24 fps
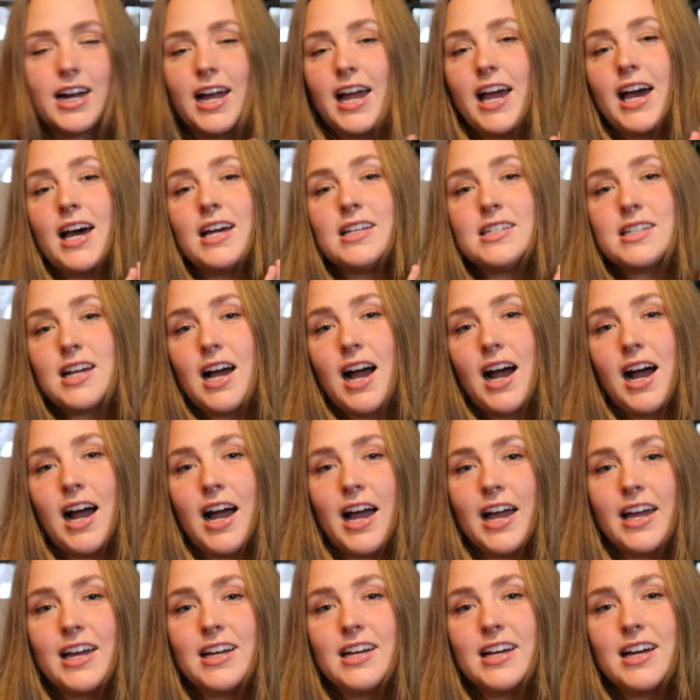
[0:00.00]
and
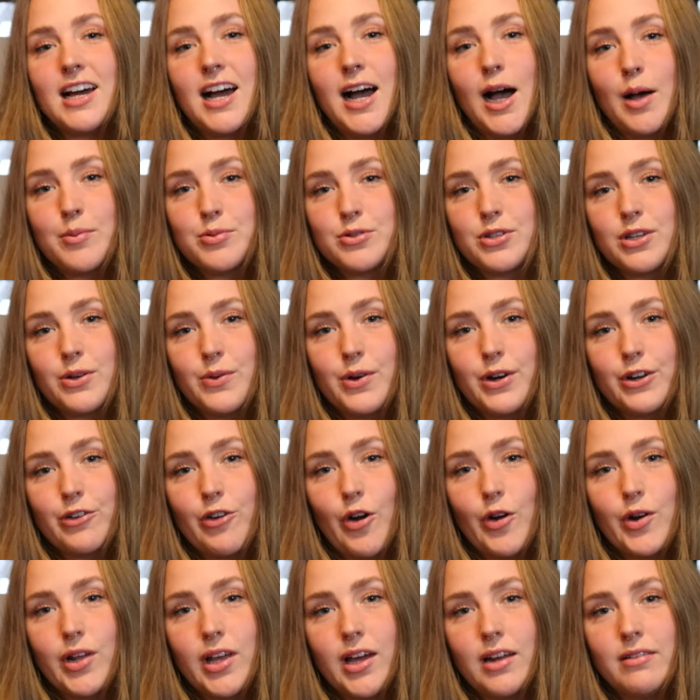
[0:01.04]
I absolutely want to
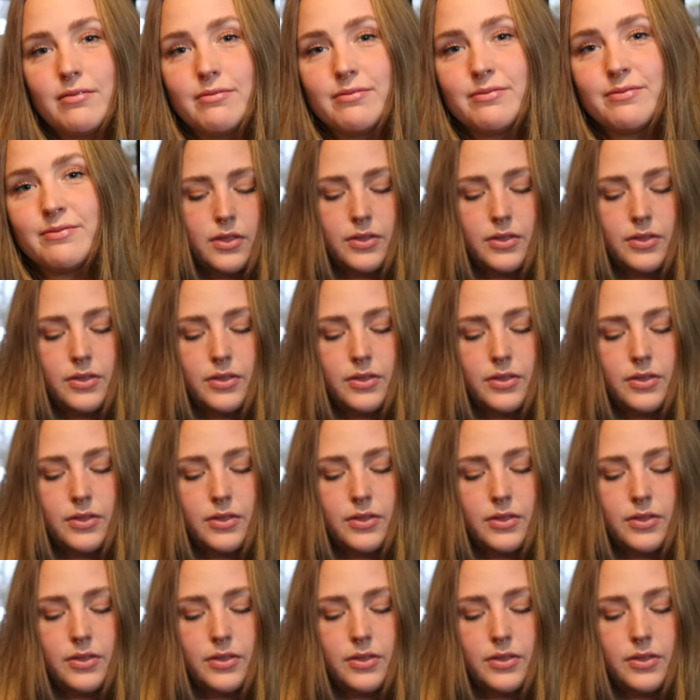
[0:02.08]
grow it again.